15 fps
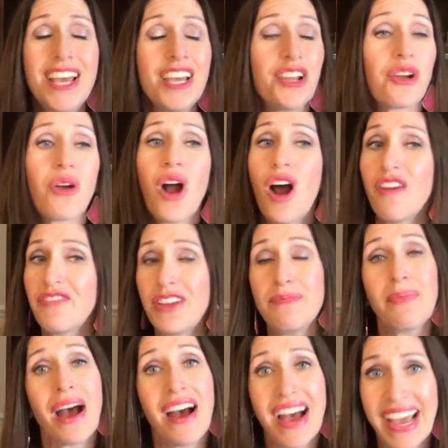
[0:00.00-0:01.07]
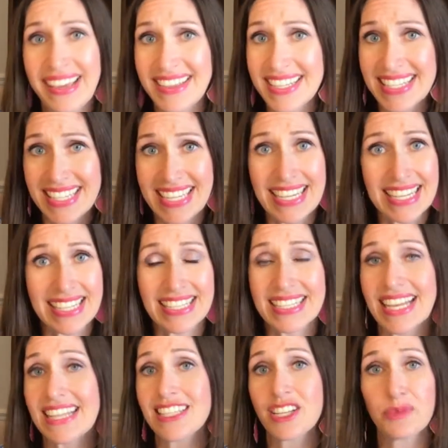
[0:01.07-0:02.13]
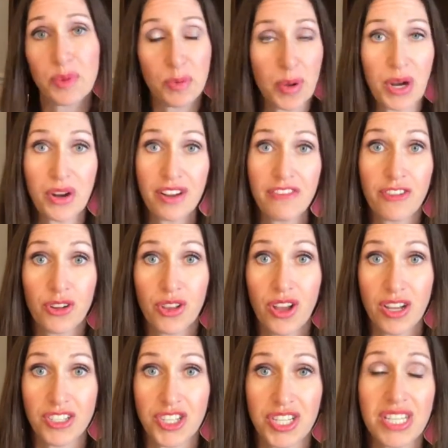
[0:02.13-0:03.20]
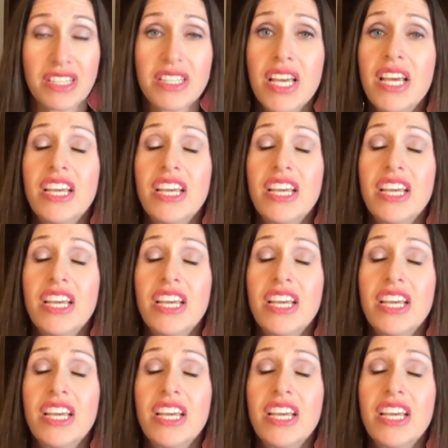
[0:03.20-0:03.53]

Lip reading: You're often behind the scenes as they're preparing for launches.